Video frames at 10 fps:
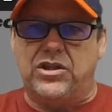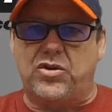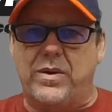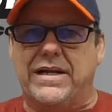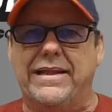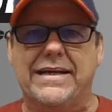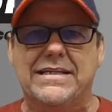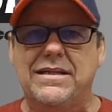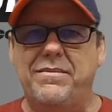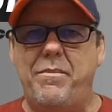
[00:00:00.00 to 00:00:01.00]
3
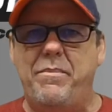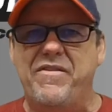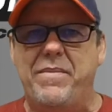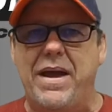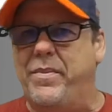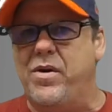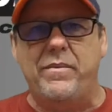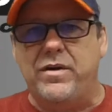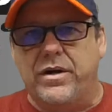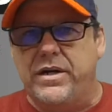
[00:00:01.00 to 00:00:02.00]
clicks, biff, bam,
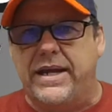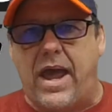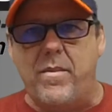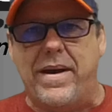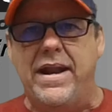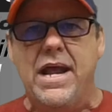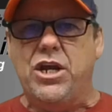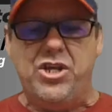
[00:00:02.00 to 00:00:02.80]
boom. You're good to go, man.